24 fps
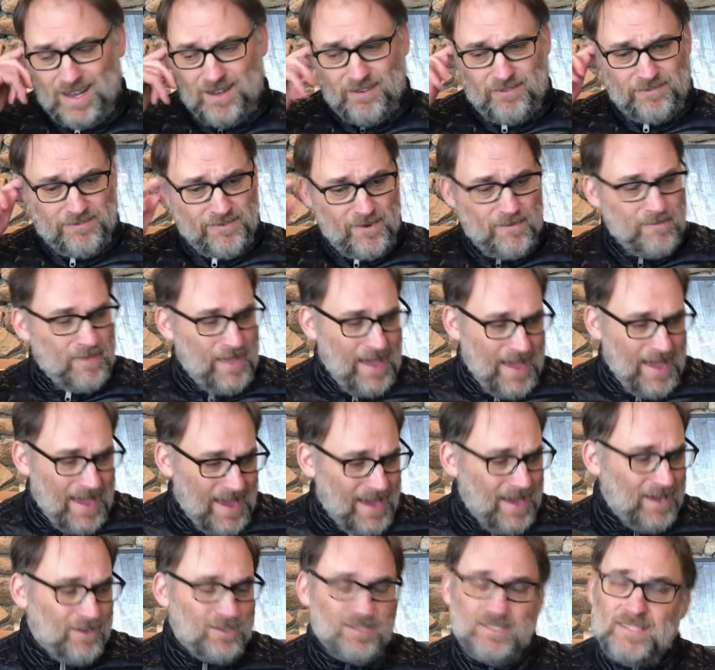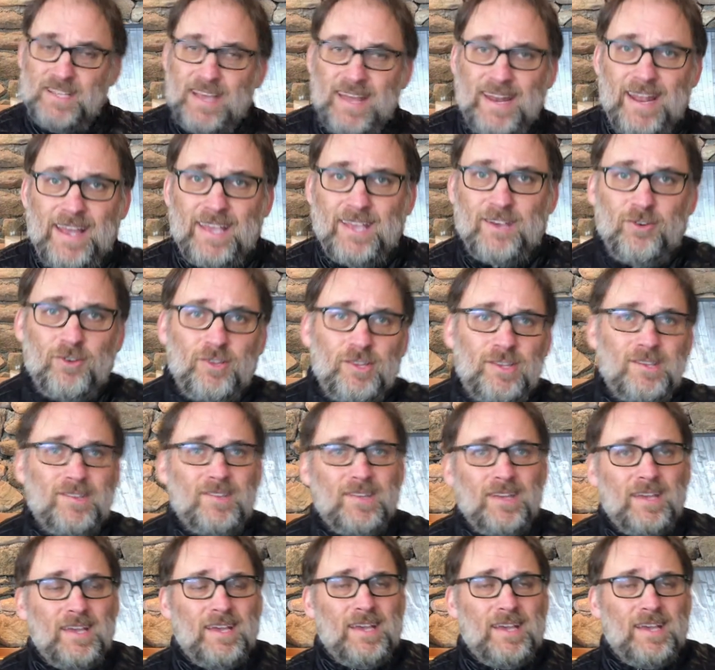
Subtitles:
from the house, and I couldn't